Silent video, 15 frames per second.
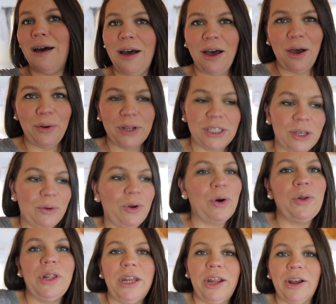Oh, it's so
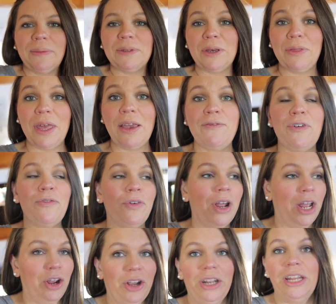cool in here. I'm so thankful for
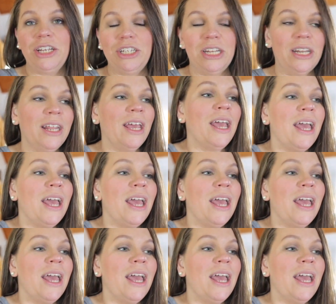air conditioning.